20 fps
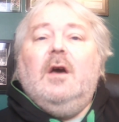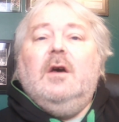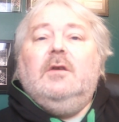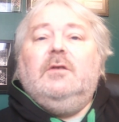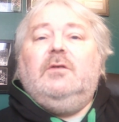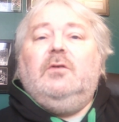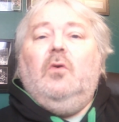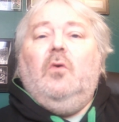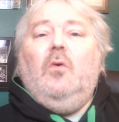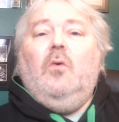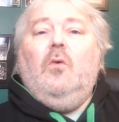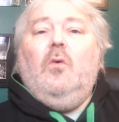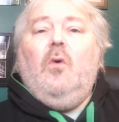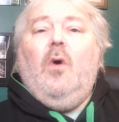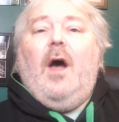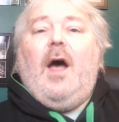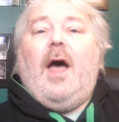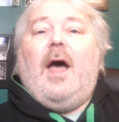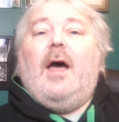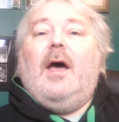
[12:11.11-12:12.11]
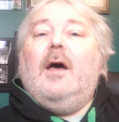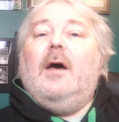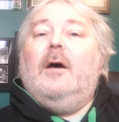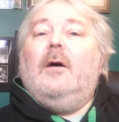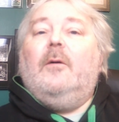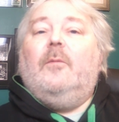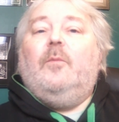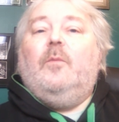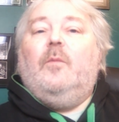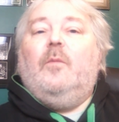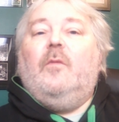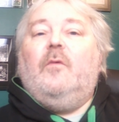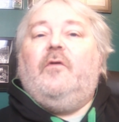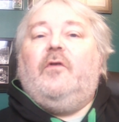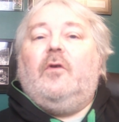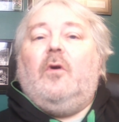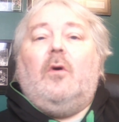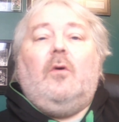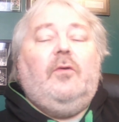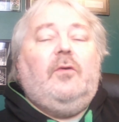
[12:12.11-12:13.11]
So,
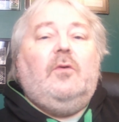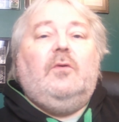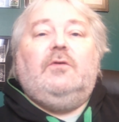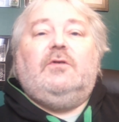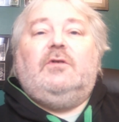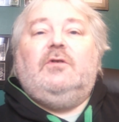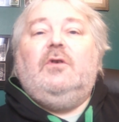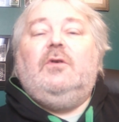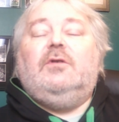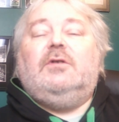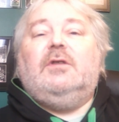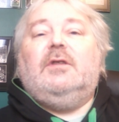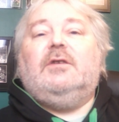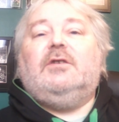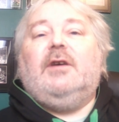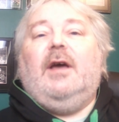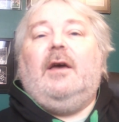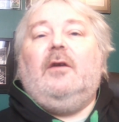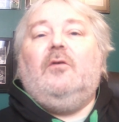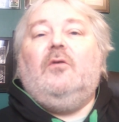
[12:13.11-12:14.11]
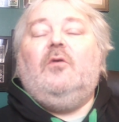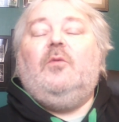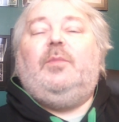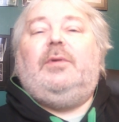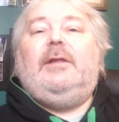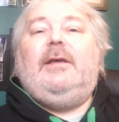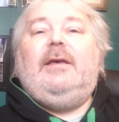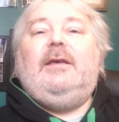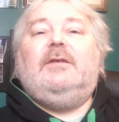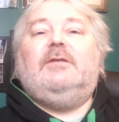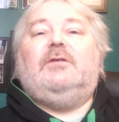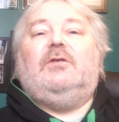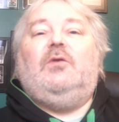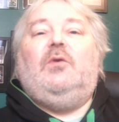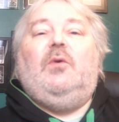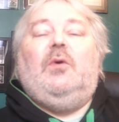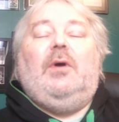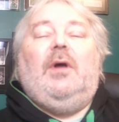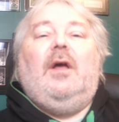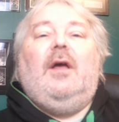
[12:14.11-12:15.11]
for all those new to the channel, please
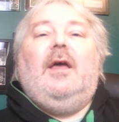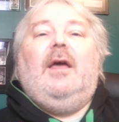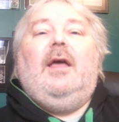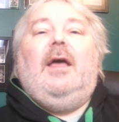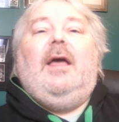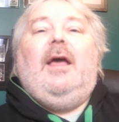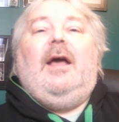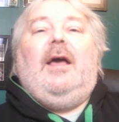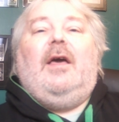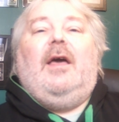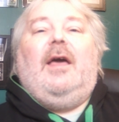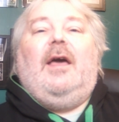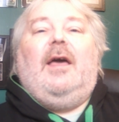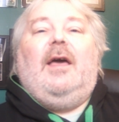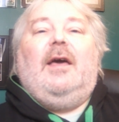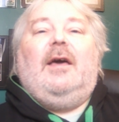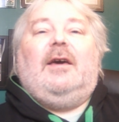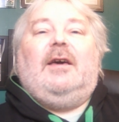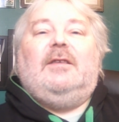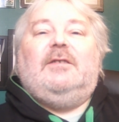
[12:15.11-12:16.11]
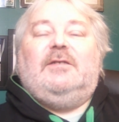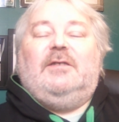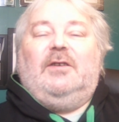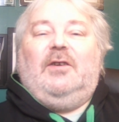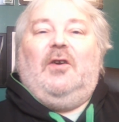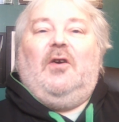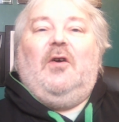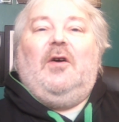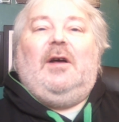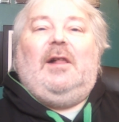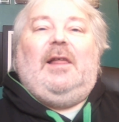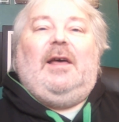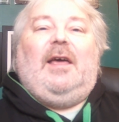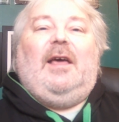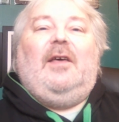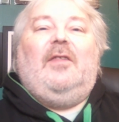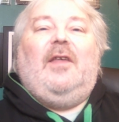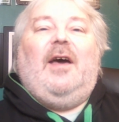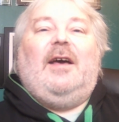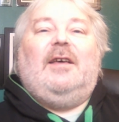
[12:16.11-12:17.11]
do consider
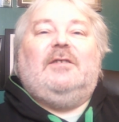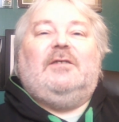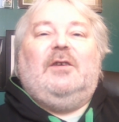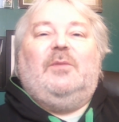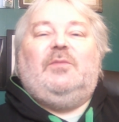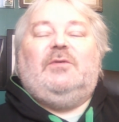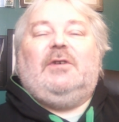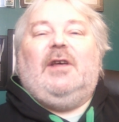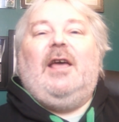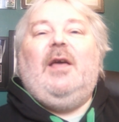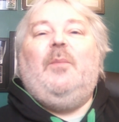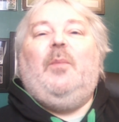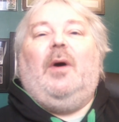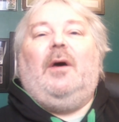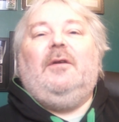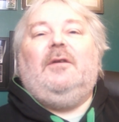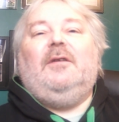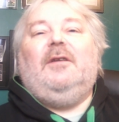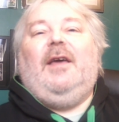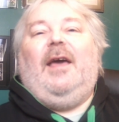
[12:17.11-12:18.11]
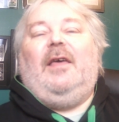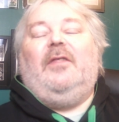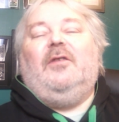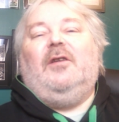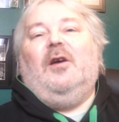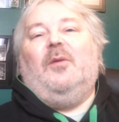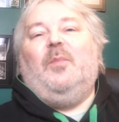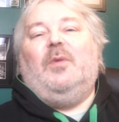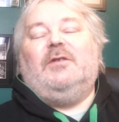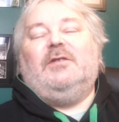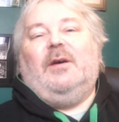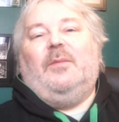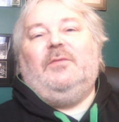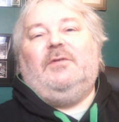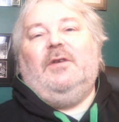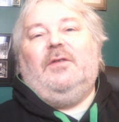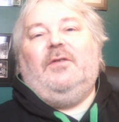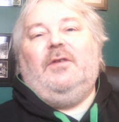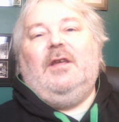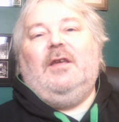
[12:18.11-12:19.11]
clicking that subscribe button, get the numbers up
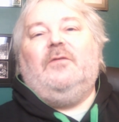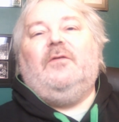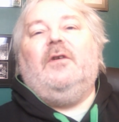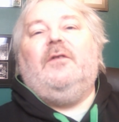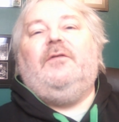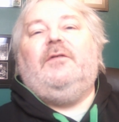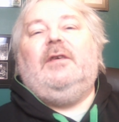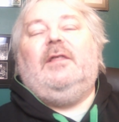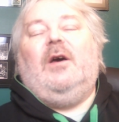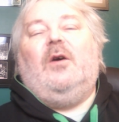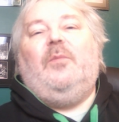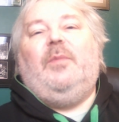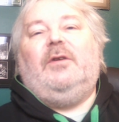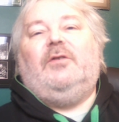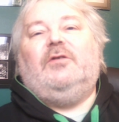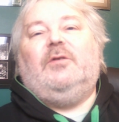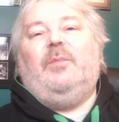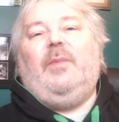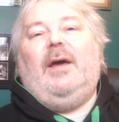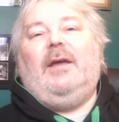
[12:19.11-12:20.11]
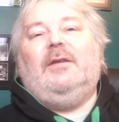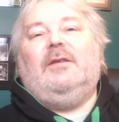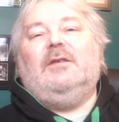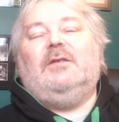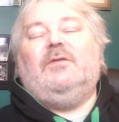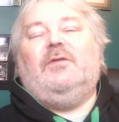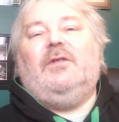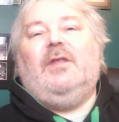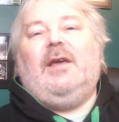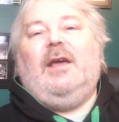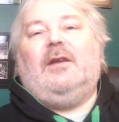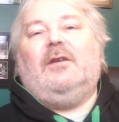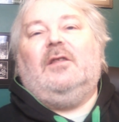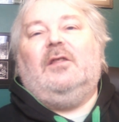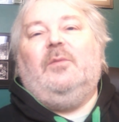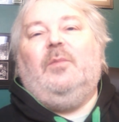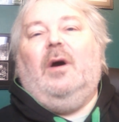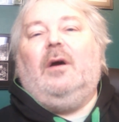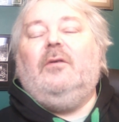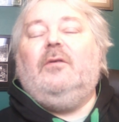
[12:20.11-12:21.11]
to 350. That would be tremendous for the end of
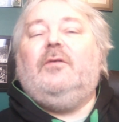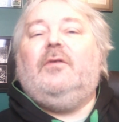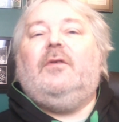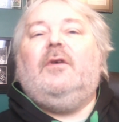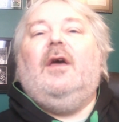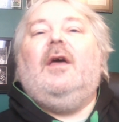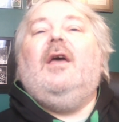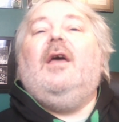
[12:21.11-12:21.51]
the month.